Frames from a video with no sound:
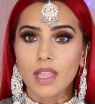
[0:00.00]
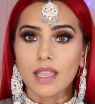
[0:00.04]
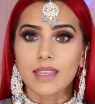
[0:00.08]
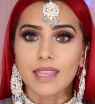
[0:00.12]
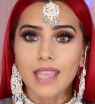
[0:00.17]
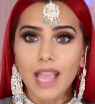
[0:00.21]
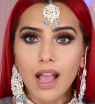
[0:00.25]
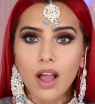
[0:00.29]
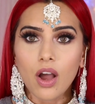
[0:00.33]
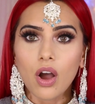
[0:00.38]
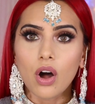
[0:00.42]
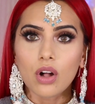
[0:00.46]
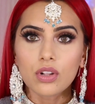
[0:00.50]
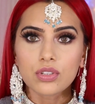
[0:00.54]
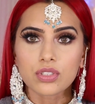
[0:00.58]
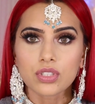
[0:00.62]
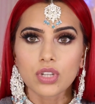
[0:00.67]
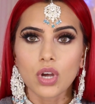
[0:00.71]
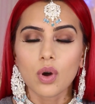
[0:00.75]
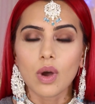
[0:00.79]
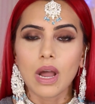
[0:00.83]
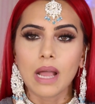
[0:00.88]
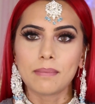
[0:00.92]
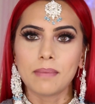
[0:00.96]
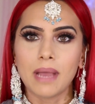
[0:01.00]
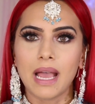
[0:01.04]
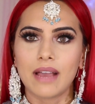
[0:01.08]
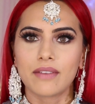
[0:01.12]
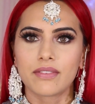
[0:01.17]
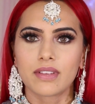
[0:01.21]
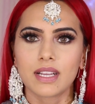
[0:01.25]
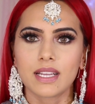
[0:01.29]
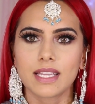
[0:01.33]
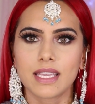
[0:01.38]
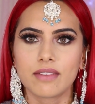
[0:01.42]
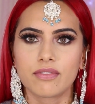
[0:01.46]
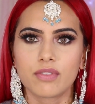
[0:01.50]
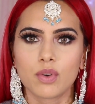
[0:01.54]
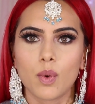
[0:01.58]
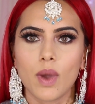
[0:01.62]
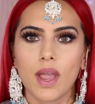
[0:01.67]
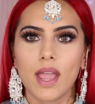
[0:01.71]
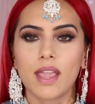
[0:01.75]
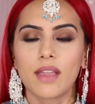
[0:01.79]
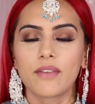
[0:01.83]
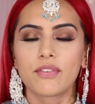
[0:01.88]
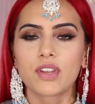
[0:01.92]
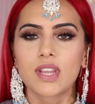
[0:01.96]
yeah, also I'm having a
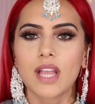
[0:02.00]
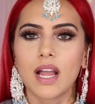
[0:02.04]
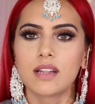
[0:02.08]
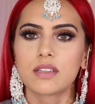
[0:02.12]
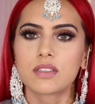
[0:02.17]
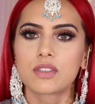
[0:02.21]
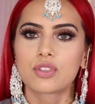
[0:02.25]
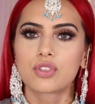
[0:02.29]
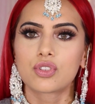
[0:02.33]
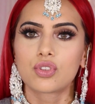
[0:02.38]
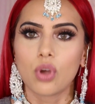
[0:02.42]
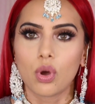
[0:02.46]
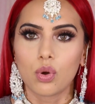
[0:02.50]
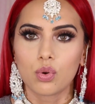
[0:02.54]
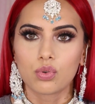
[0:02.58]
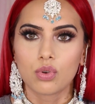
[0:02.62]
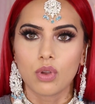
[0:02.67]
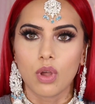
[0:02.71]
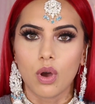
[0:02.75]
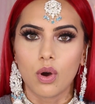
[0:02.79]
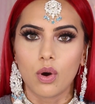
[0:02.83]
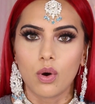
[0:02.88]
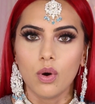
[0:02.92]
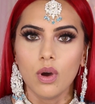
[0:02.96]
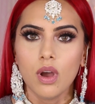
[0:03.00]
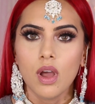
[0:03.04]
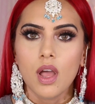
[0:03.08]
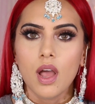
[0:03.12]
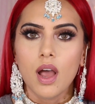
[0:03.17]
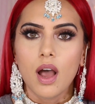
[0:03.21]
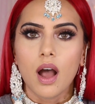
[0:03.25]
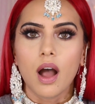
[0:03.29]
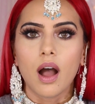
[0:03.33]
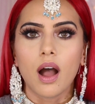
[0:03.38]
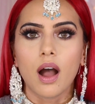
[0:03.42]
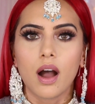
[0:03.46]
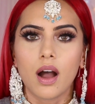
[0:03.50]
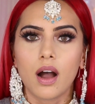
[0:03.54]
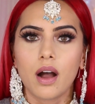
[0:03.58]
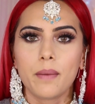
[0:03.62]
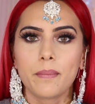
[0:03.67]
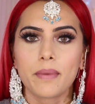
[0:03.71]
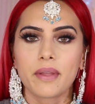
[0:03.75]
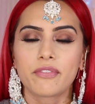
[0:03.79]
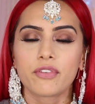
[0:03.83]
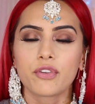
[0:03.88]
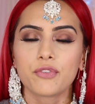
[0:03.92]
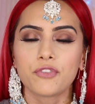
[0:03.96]
giveaway, if you guys don't know.
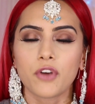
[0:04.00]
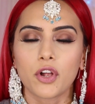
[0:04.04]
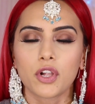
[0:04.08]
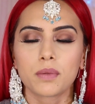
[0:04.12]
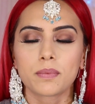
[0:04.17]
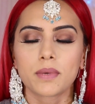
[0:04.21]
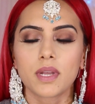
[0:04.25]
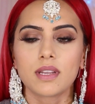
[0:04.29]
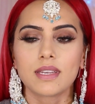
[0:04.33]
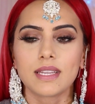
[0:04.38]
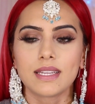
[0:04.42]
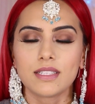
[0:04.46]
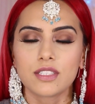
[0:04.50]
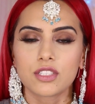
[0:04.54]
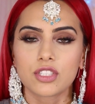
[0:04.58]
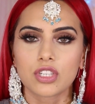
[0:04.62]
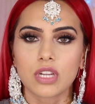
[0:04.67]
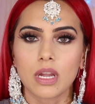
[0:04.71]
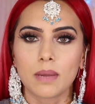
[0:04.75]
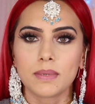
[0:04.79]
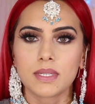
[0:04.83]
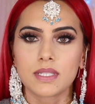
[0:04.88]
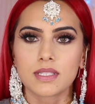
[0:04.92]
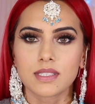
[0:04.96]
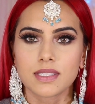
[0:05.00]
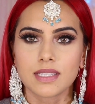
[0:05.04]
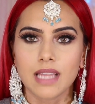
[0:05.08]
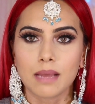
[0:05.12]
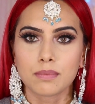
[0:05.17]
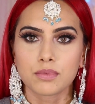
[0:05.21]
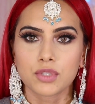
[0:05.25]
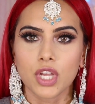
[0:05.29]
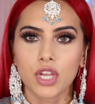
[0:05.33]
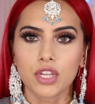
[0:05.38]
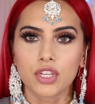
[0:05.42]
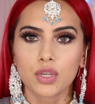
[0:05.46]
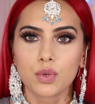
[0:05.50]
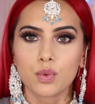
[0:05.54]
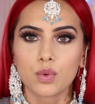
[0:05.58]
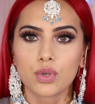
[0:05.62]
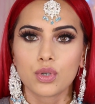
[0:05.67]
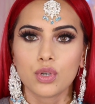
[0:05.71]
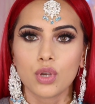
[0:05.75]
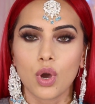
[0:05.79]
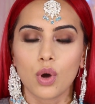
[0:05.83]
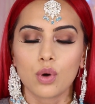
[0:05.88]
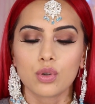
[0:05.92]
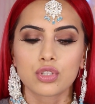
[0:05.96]
If you follow me on Instagram and Snapchat, you would
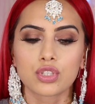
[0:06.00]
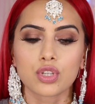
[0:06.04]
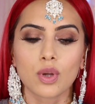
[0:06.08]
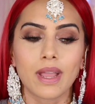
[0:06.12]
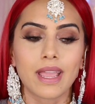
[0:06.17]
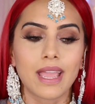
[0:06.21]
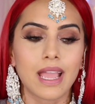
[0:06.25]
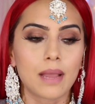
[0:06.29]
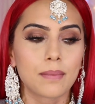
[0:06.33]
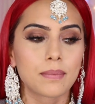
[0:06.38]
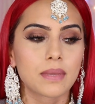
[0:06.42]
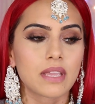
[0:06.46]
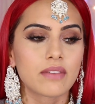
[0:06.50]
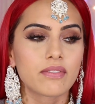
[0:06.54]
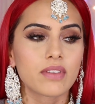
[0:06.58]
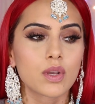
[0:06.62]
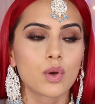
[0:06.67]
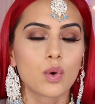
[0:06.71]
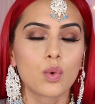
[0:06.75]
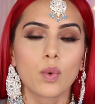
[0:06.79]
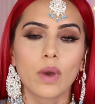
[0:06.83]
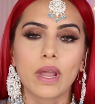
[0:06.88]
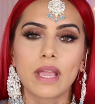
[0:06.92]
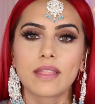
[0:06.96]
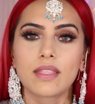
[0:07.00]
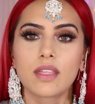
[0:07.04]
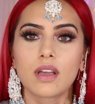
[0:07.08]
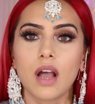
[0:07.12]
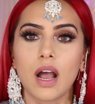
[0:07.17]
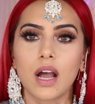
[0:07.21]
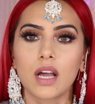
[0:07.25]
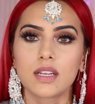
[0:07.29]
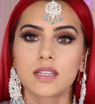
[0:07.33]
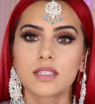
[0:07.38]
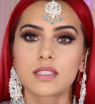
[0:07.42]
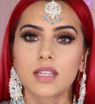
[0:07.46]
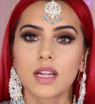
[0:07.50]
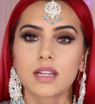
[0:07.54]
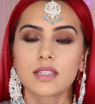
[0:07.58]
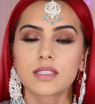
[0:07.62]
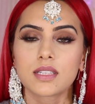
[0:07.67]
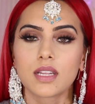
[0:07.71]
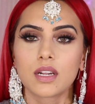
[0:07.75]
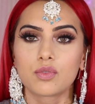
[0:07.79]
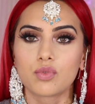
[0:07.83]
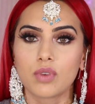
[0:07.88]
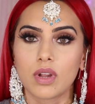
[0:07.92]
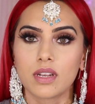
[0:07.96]
know. So I am giving away the
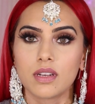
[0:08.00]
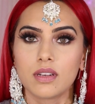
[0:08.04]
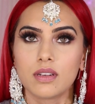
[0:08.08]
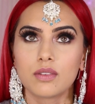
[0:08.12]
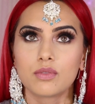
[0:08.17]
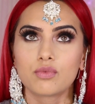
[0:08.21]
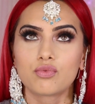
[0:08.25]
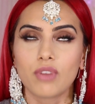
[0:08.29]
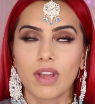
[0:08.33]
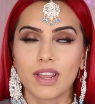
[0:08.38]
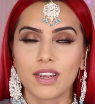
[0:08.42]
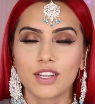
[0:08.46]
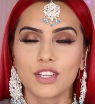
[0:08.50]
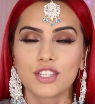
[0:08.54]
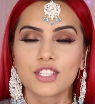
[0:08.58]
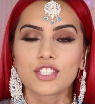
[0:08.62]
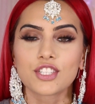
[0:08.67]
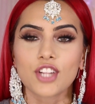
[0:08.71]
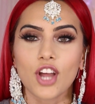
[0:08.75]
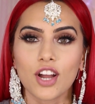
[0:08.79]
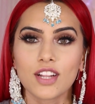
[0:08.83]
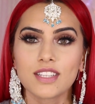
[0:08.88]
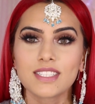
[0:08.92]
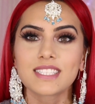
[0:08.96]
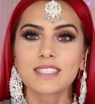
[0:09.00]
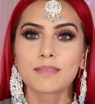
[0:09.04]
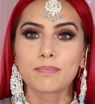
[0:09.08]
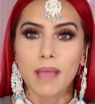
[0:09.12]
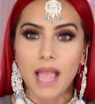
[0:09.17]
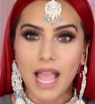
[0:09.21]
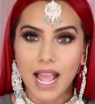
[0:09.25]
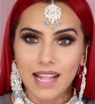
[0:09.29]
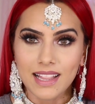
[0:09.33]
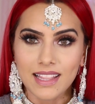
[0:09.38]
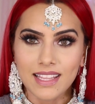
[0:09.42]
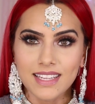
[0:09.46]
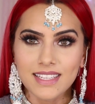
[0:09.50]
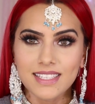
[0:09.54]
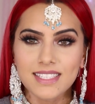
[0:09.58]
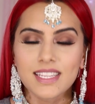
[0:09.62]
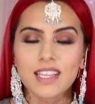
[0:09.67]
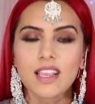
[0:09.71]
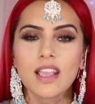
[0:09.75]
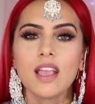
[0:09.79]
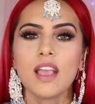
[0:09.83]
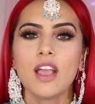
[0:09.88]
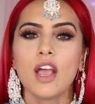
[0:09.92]
Anastasia Renaissance palette.